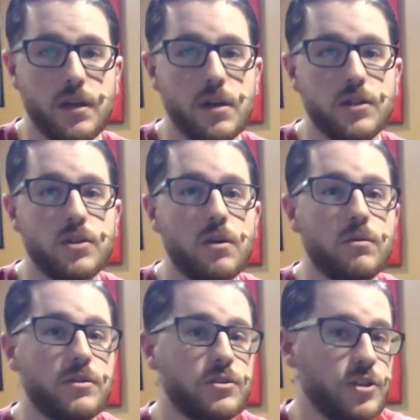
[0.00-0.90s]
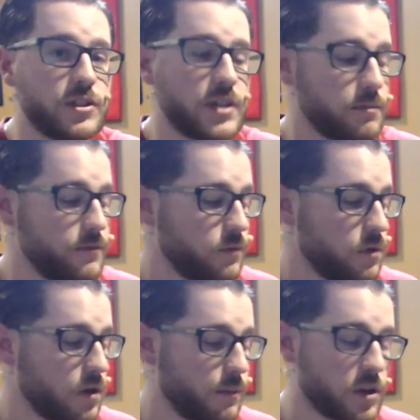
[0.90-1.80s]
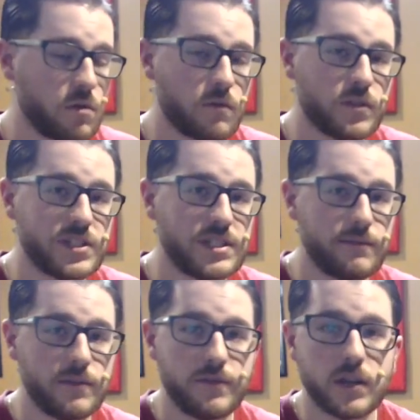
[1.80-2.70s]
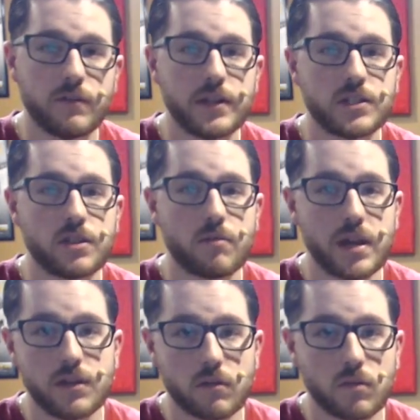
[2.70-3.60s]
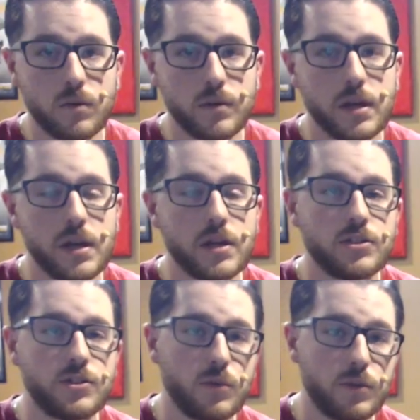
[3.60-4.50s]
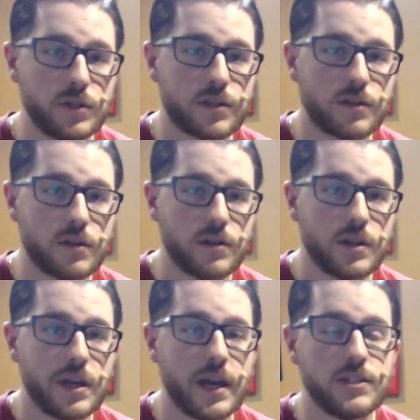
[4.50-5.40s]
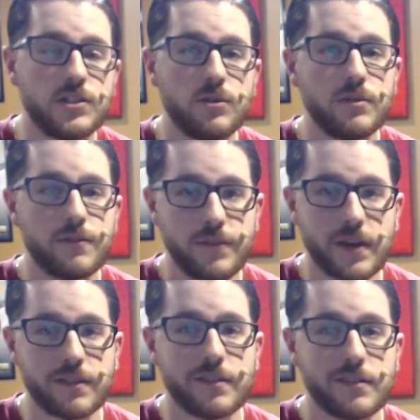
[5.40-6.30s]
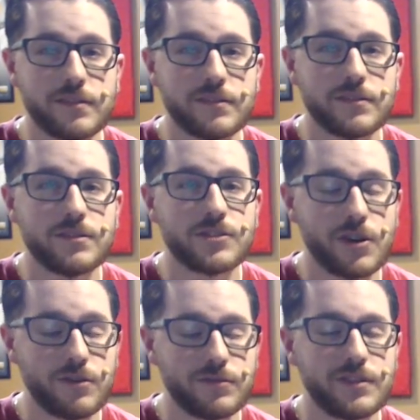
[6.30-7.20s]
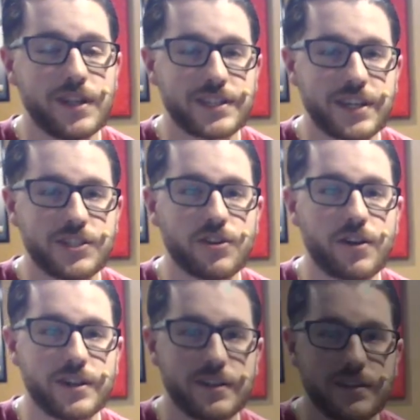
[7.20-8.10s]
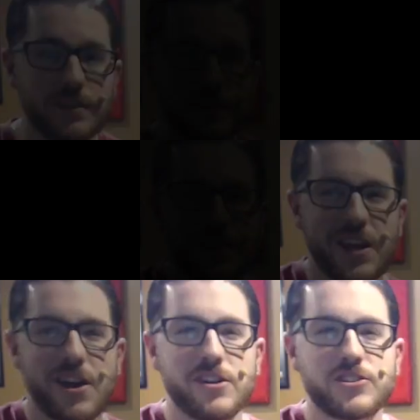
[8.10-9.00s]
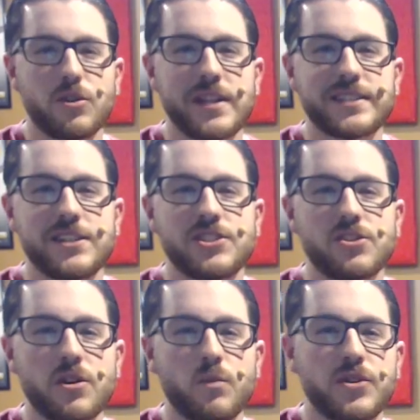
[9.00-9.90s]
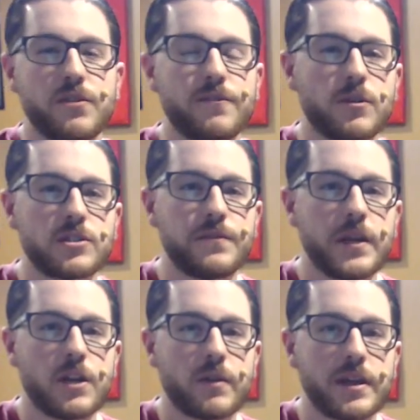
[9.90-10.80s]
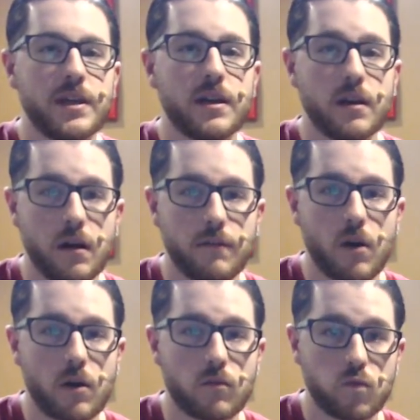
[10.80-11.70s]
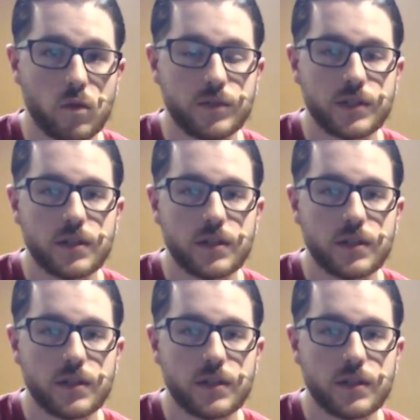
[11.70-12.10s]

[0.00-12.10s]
So, just like before, I'm going to go over the 7 fingerings, 3 in the root, 2 in the third, and 2 in the fifth. So, let's get started. So let's get started with the first fingering of our root.